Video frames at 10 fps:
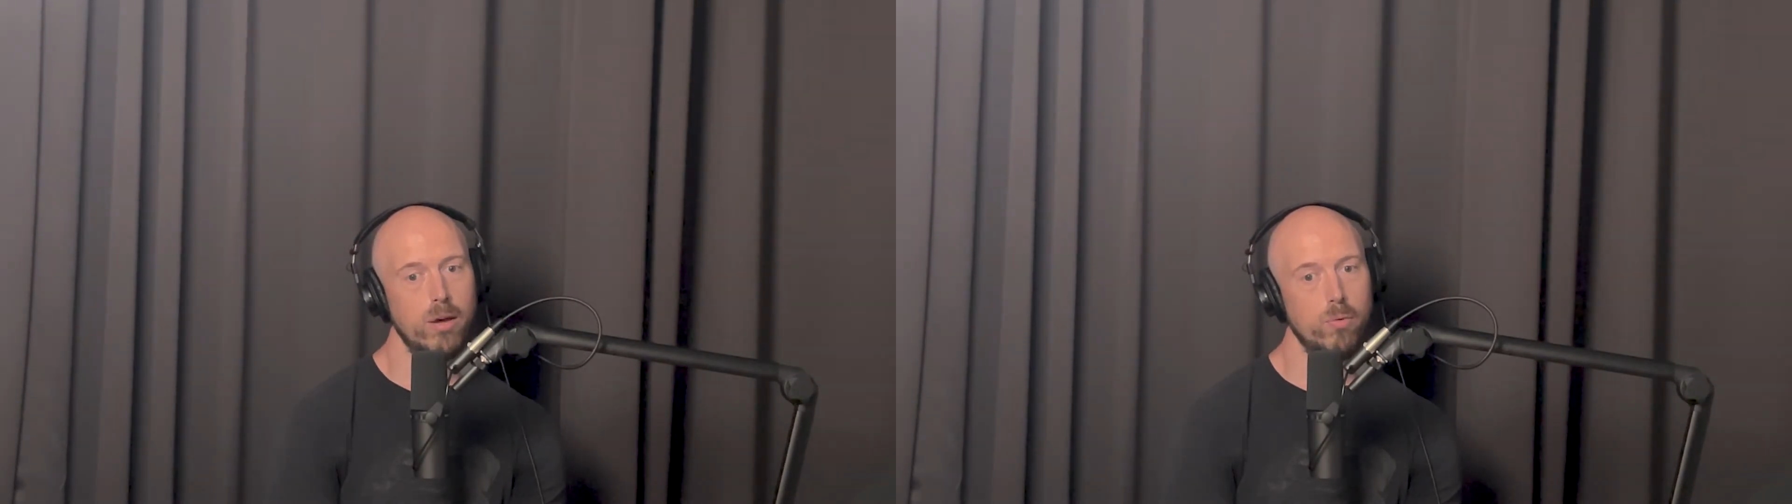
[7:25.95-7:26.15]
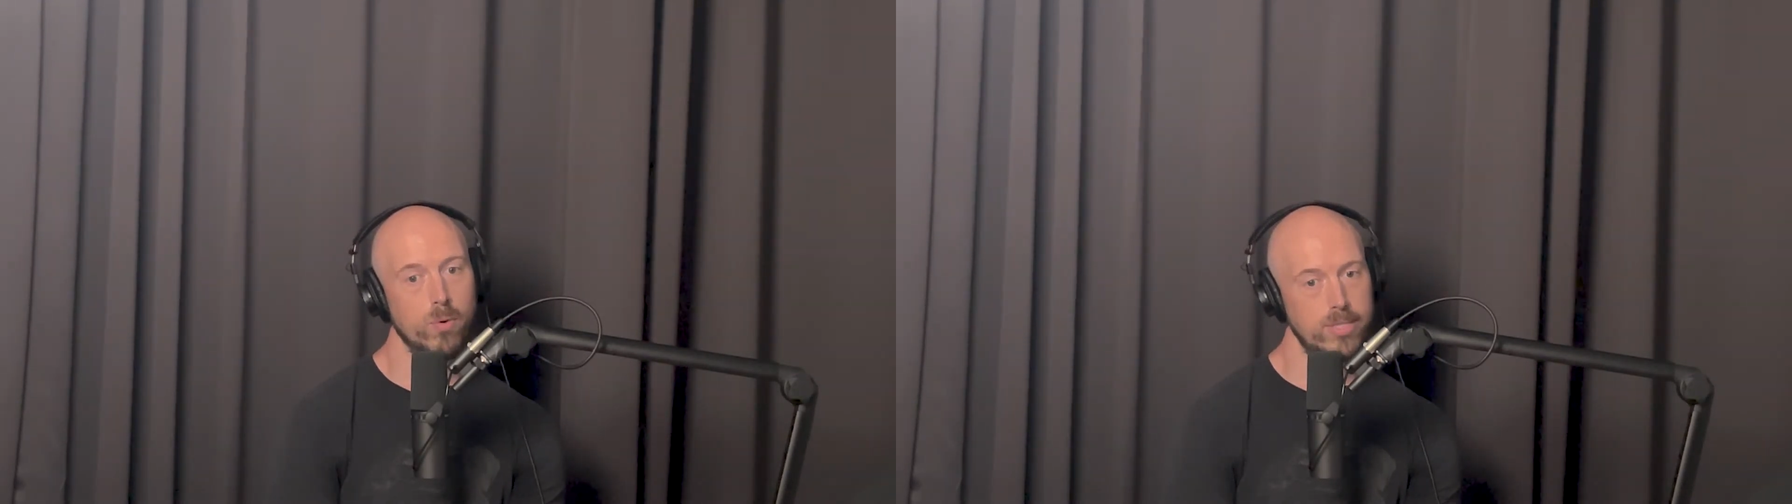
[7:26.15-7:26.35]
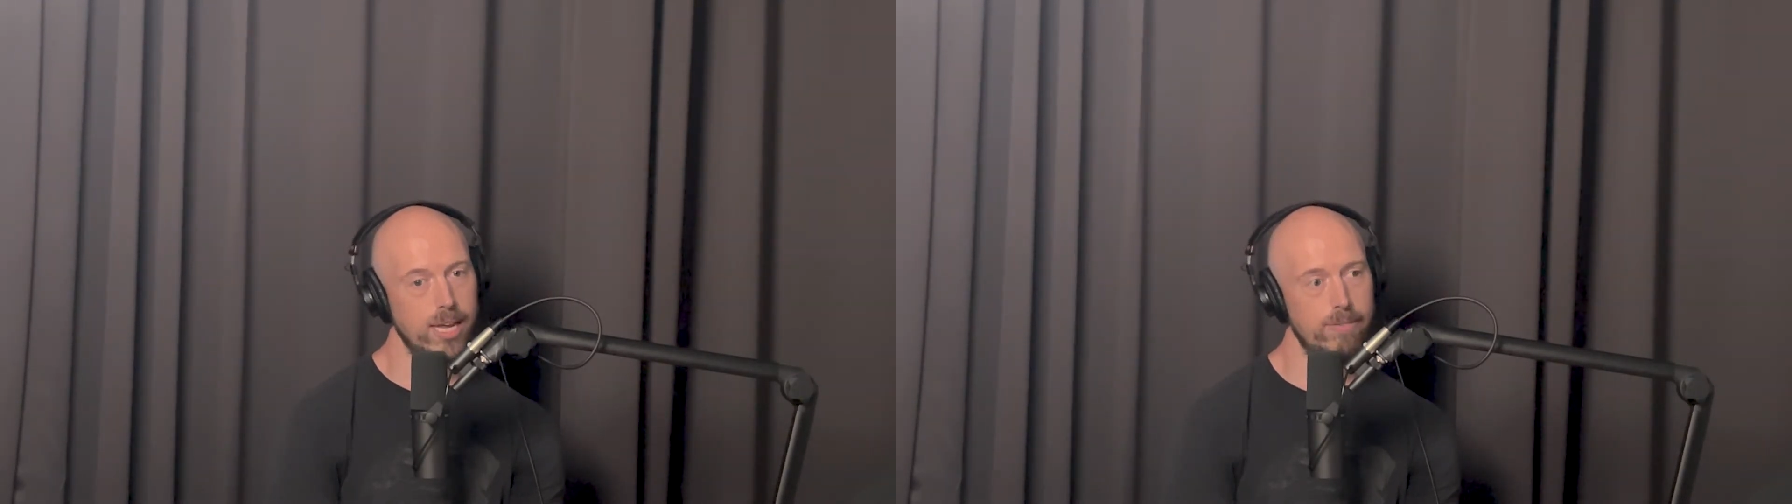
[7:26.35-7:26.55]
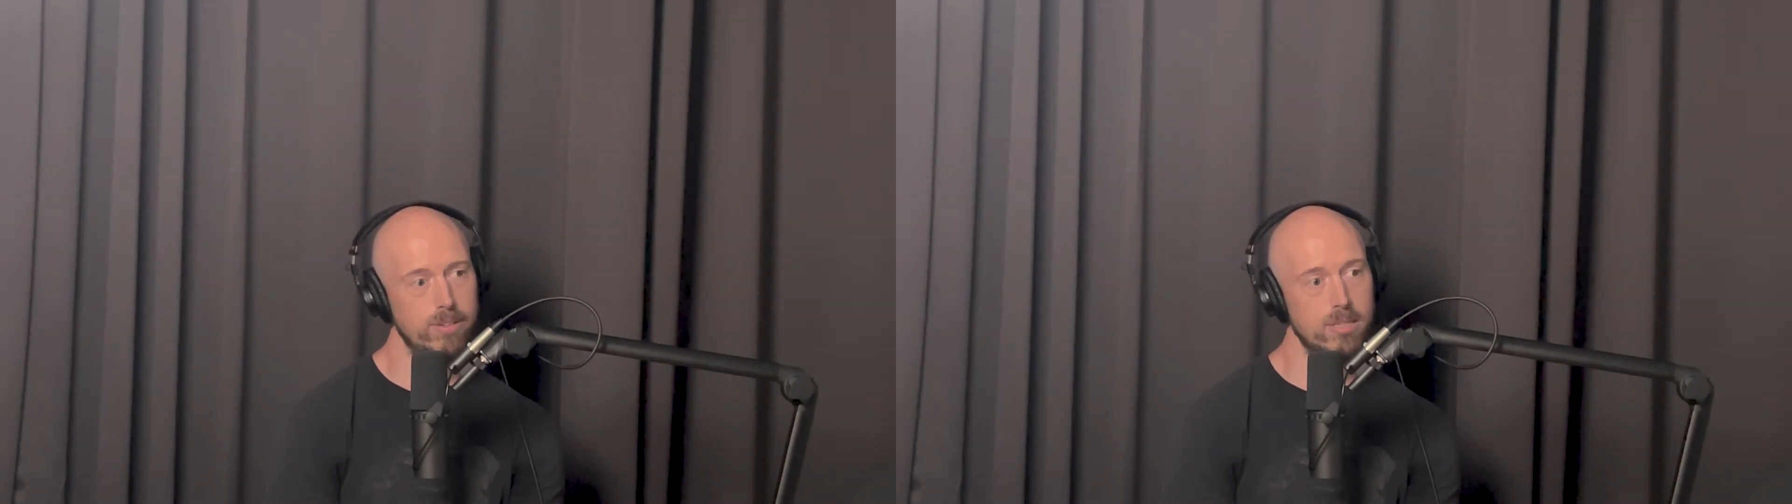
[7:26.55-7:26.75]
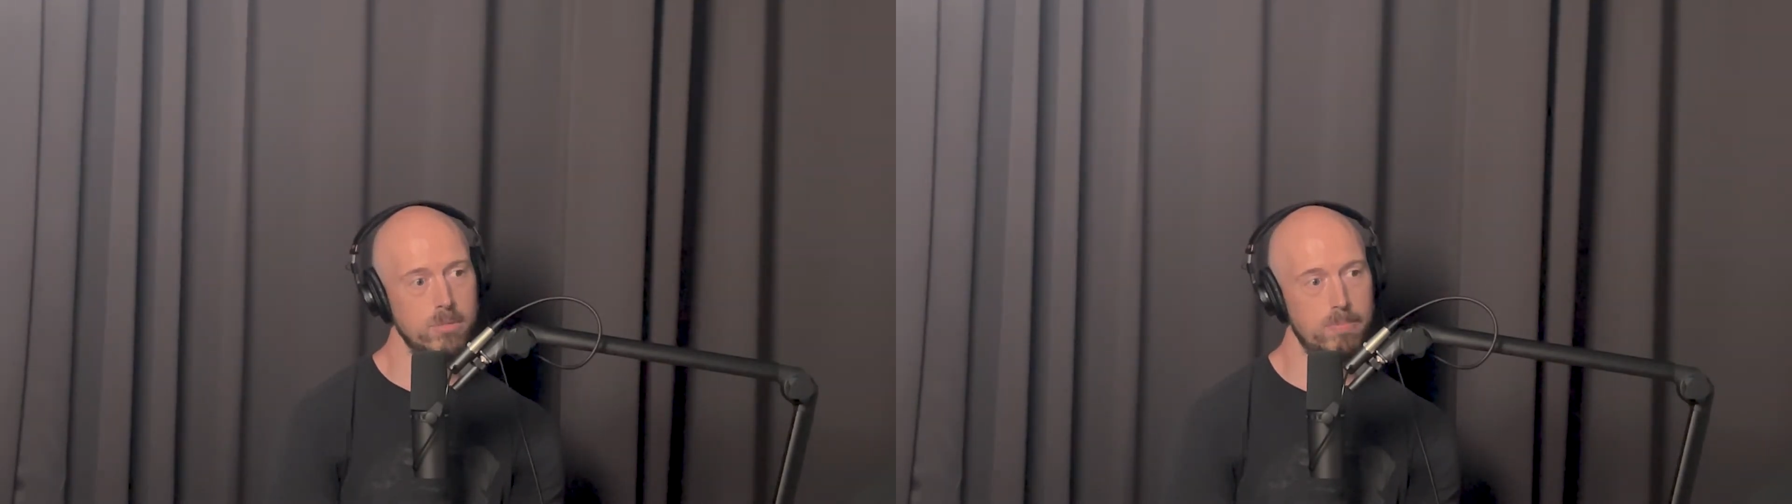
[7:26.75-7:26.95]
once I give
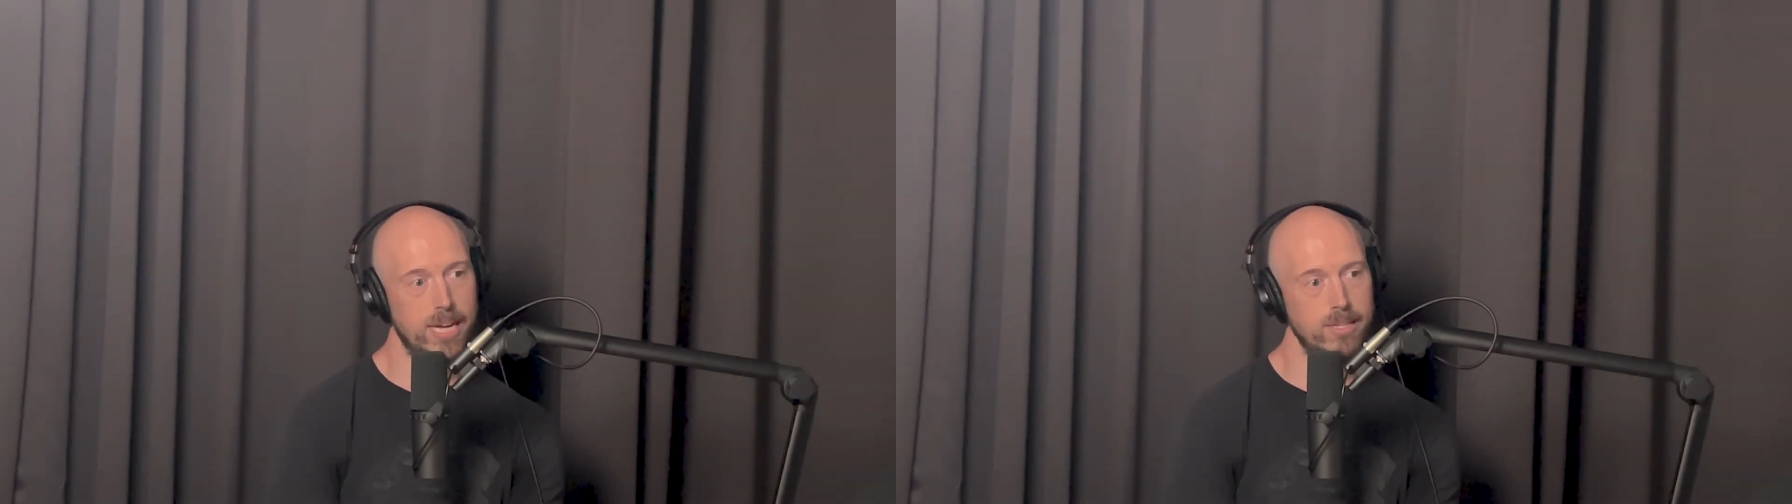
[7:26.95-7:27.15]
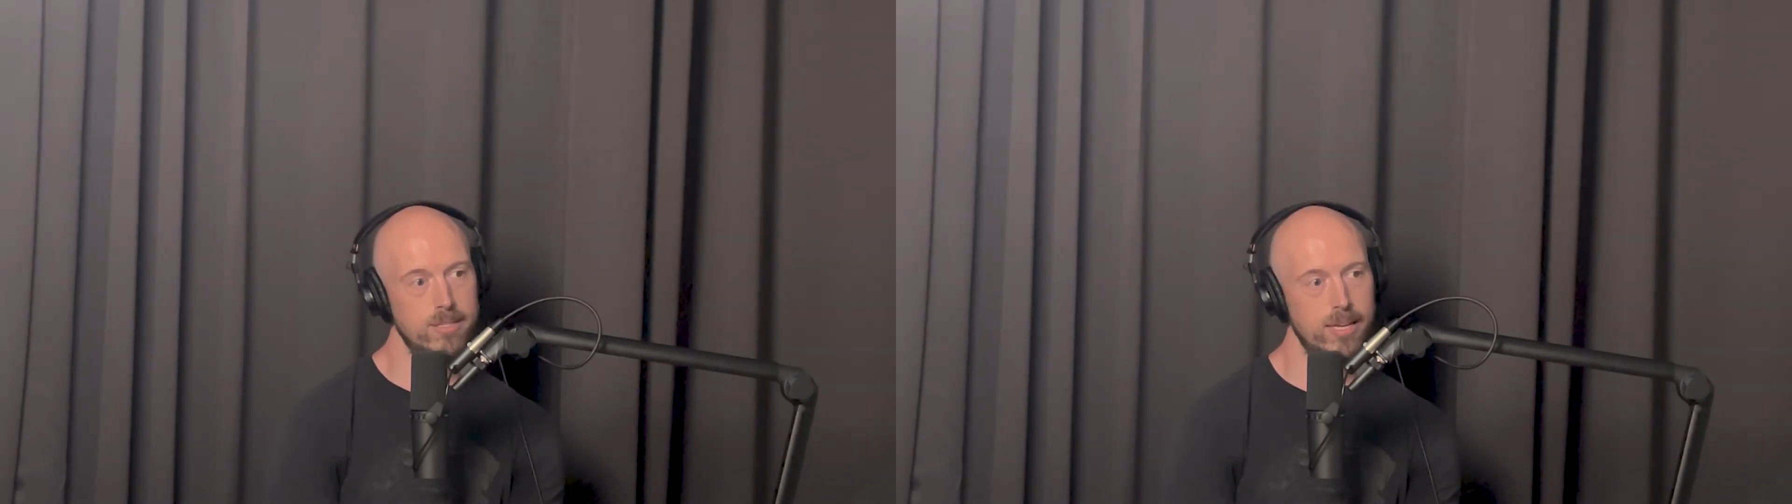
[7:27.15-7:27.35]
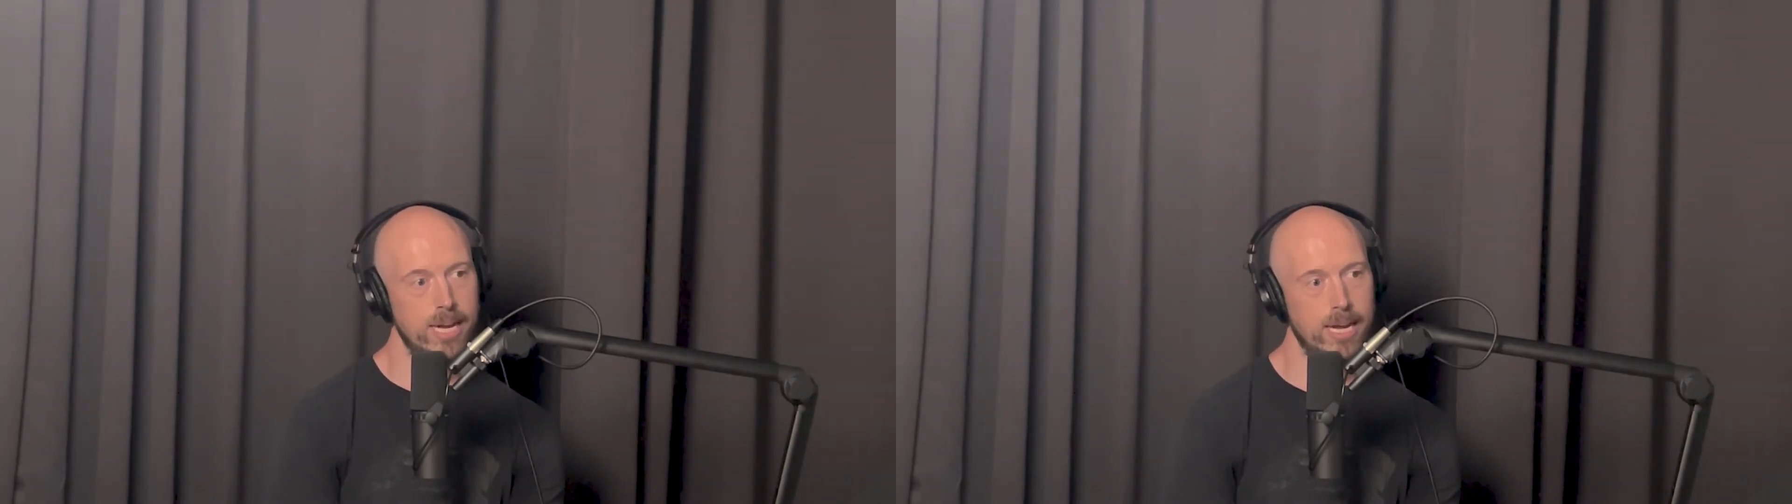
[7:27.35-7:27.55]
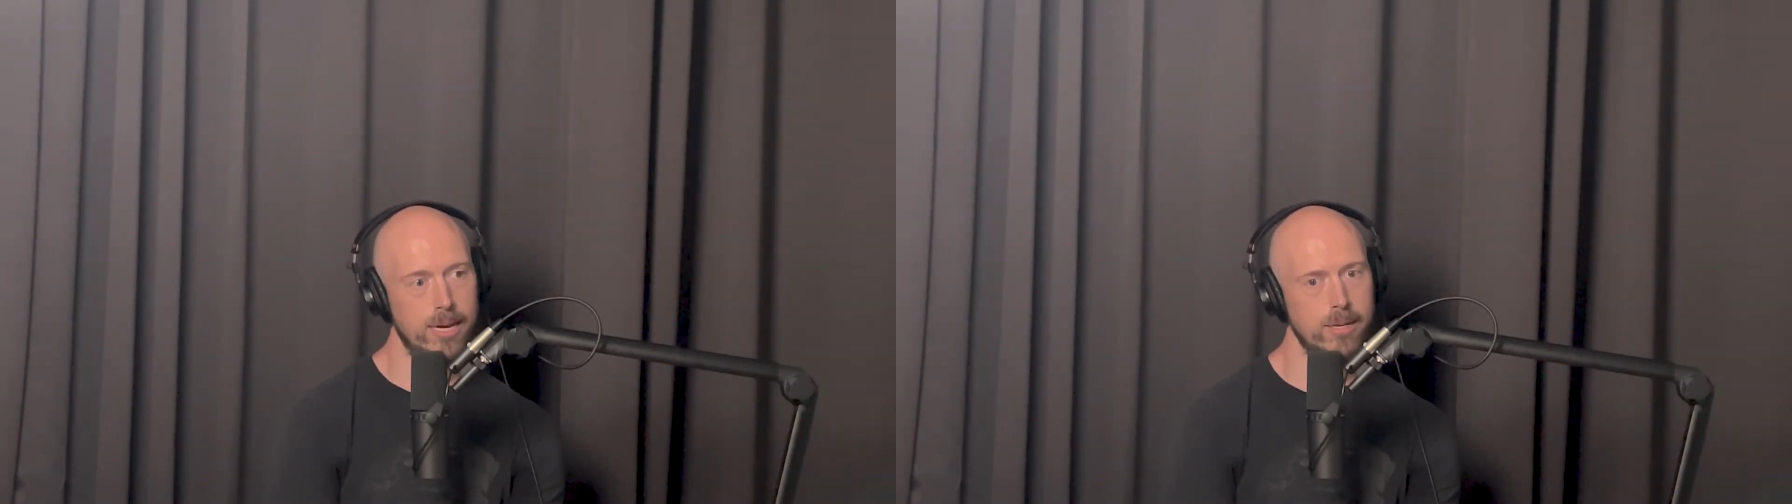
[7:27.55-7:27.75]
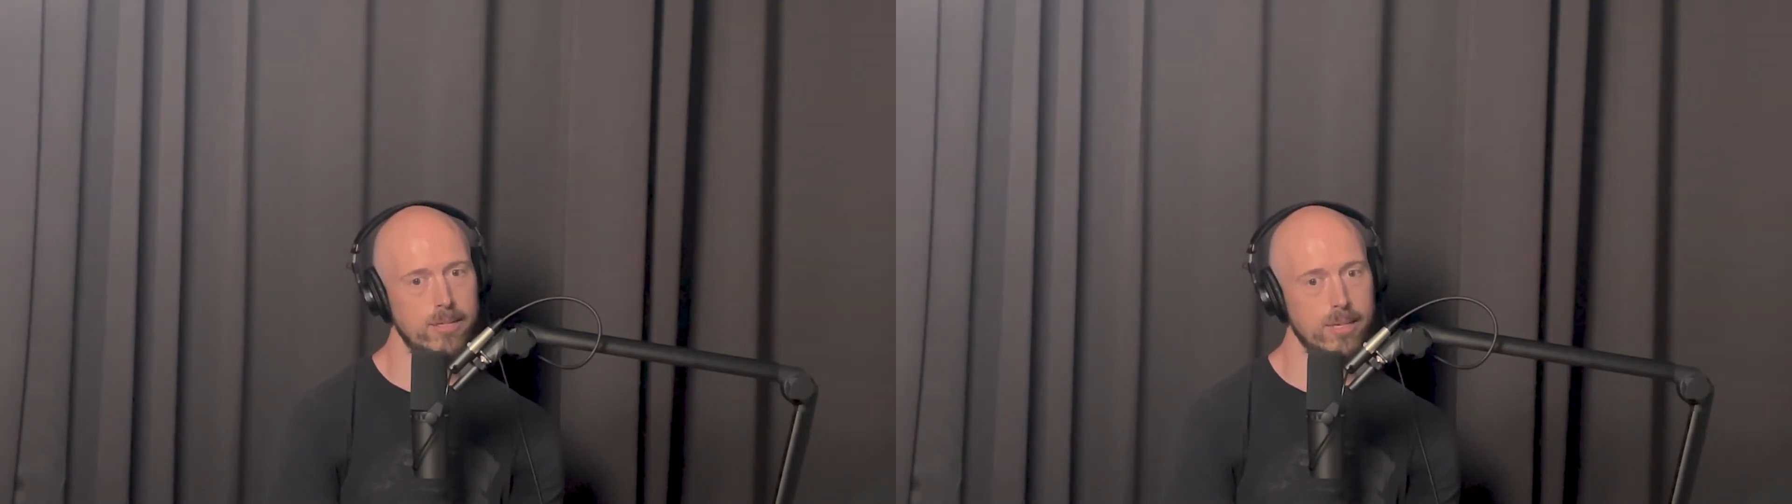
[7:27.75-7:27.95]
it some space and